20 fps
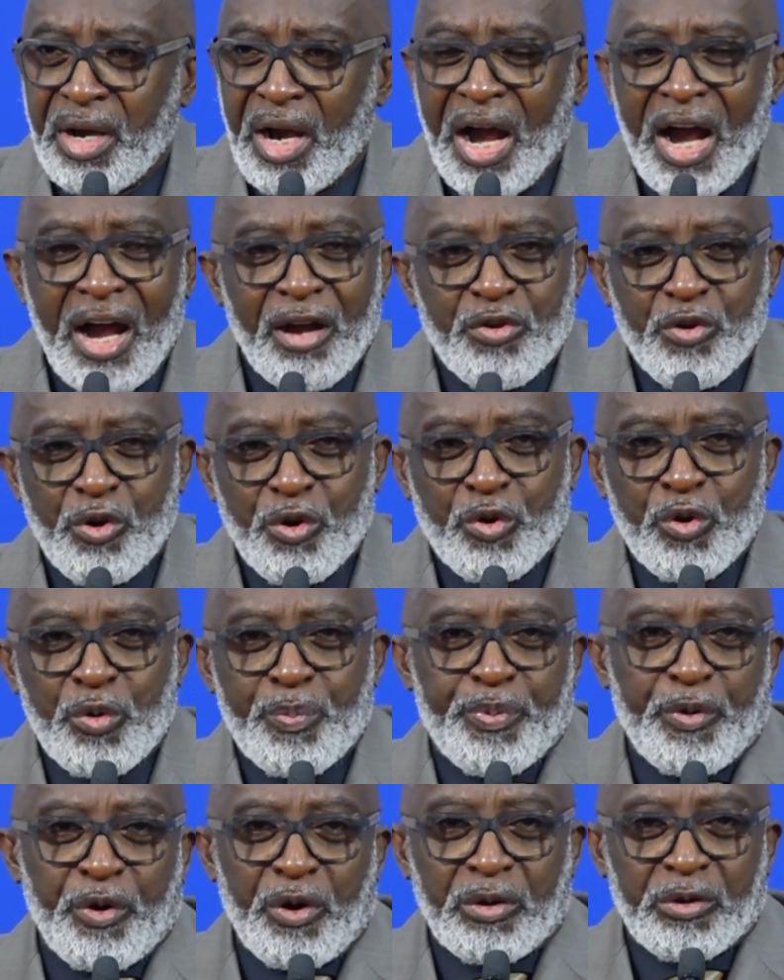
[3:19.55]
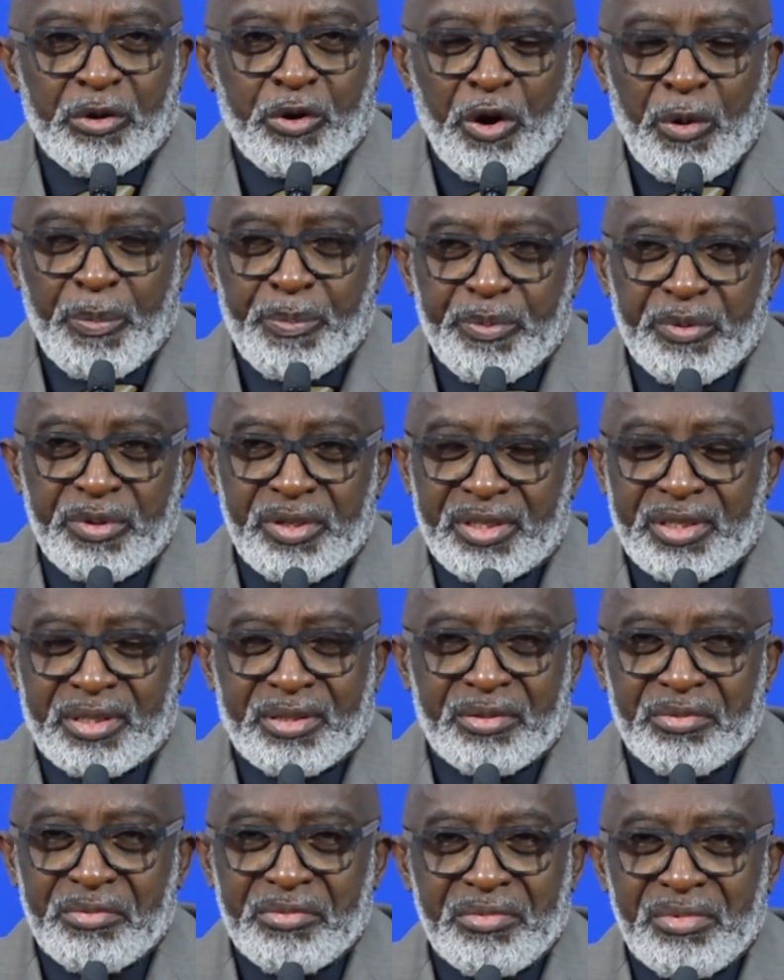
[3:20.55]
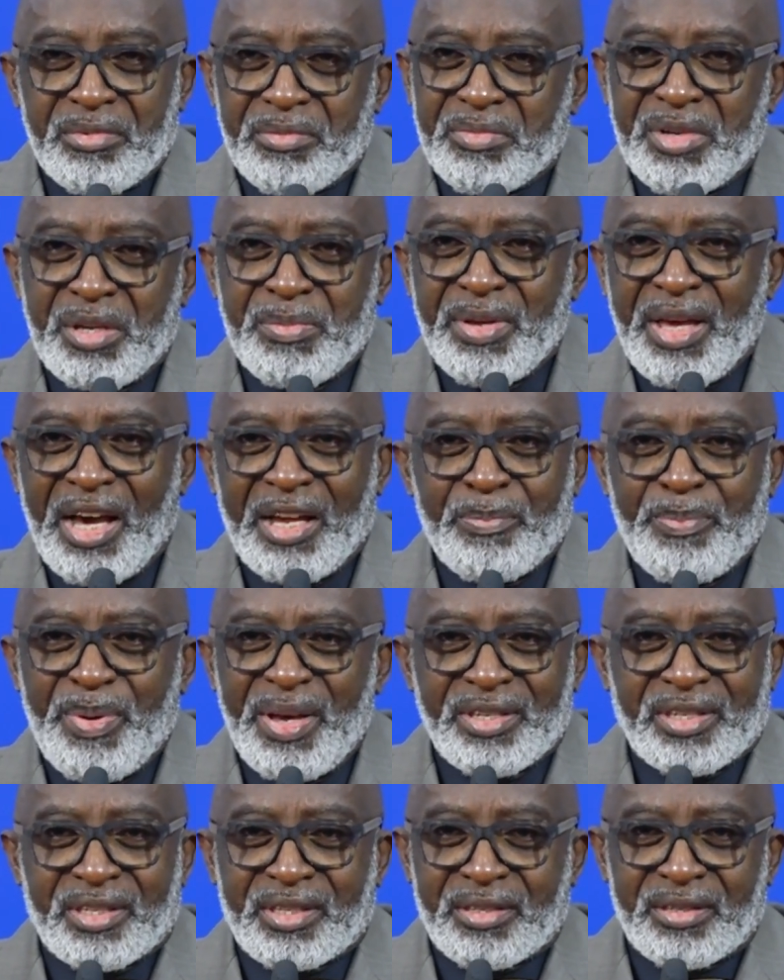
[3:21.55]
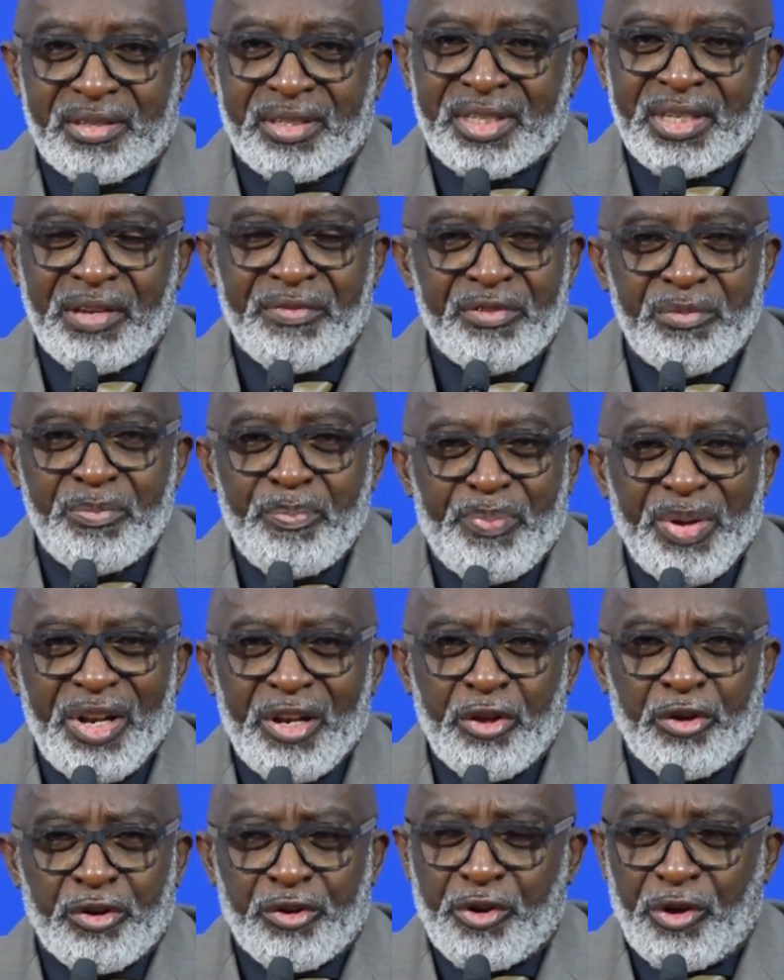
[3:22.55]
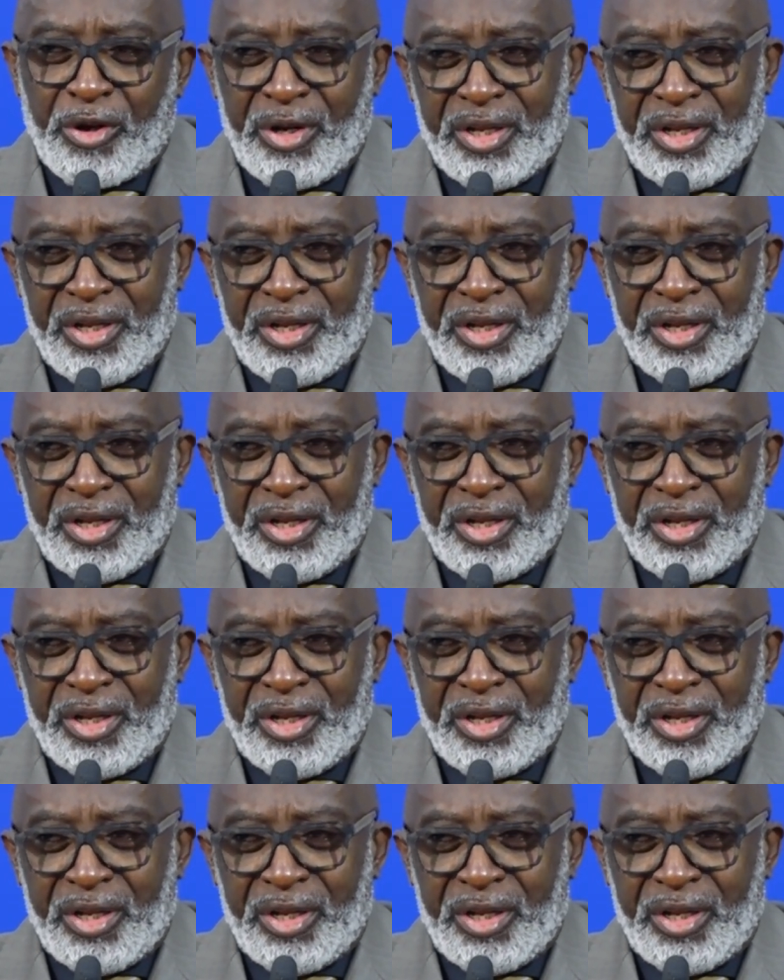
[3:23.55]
our cocoa crop is maybe at best $7 billion.